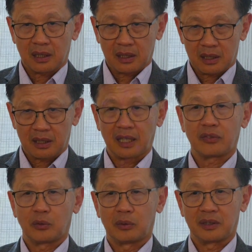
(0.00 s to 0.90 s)

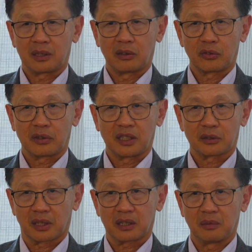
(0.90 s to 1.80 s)
save a woman going through
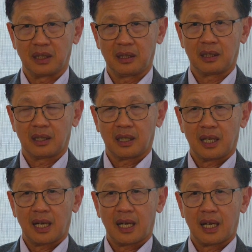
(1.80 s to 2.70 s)
hysterectomy
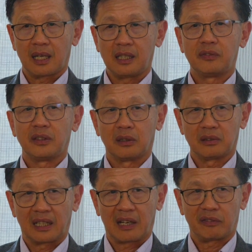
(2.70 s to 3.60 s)
even though
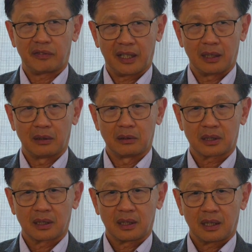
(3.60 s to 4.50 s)
they have failed
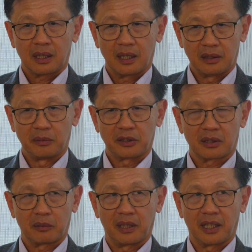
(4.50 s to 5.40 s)

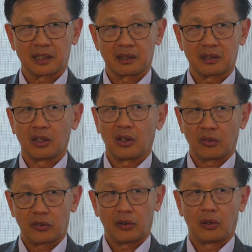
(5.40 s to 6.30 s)
endometrial ablation
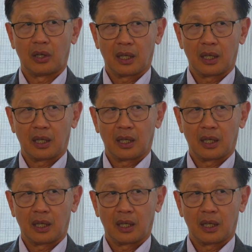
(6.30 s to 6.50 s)
for